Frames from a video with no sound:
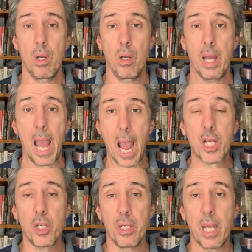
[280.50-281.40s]

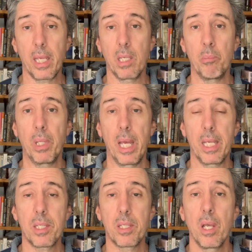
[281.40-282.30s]
action taking
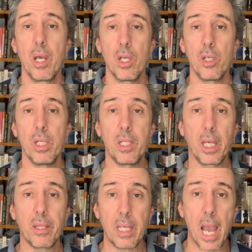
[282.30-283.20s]
place. You need to
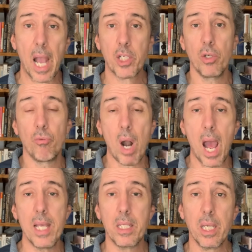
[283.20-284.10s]
get the action
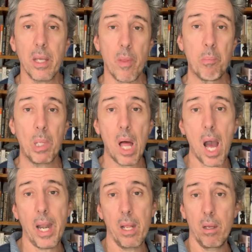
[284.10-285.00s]
rising and the
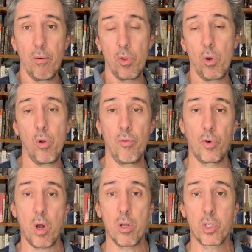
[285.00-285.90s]
plot of the whole
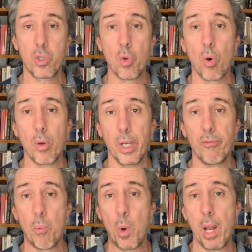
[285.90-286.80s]
overall story
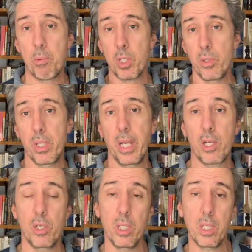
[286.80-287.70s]
from one episode to the
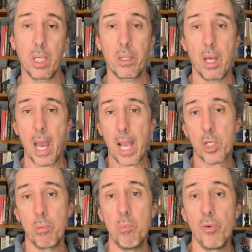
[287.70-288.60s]
next. You need to get the
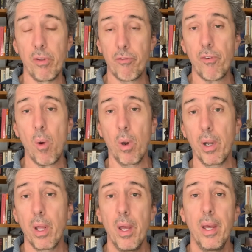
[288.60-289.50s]
action moving forward
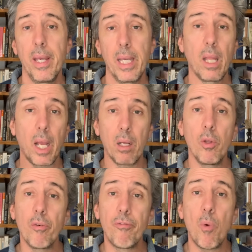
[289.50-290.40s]
in like a
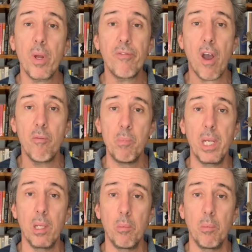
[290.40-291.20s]
little 45-minute